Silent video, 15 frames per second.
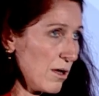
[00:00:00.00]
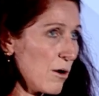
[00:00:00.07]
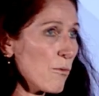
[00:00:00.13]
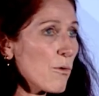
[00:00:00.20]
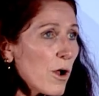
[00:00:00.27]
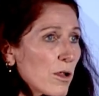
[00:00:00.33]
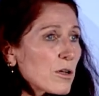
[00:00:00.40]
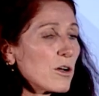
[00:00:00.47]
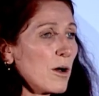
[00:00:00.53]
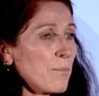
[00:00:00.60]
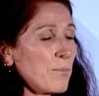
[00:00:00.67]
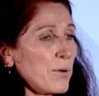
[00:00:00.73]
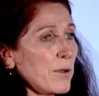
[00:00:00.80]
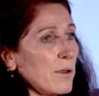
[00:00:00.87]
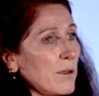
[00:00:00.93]
World
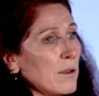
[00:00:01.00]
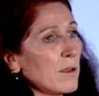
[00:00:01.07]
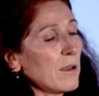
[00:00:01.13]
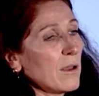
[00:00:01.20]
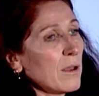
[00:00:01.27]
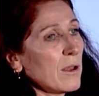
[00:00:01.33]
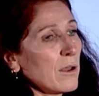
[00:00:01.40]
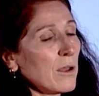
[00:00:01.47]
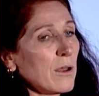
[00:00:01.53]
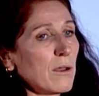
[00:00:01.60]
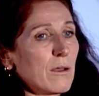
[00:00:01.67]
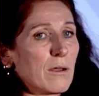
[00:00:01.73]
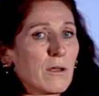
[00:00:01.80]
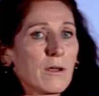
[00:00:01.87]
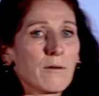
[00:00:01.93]
Cup
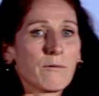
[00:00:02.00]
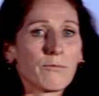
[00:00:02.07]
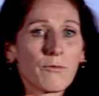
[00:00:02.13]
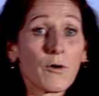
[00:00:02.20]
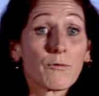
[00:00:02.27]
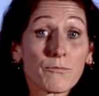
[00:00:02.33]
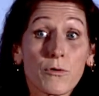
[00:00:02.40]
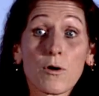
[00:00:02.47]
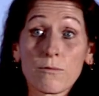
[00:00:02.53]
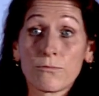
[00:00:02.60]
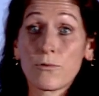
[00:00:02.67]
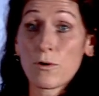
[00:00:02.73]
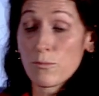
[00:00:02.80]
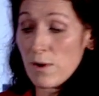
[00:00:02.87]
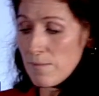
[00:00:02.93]

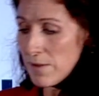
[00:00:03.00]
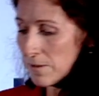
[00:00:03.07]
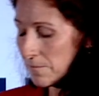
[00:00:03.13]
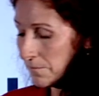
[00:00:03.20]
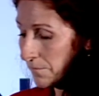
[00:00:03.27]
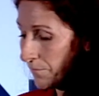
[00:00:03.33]
for women.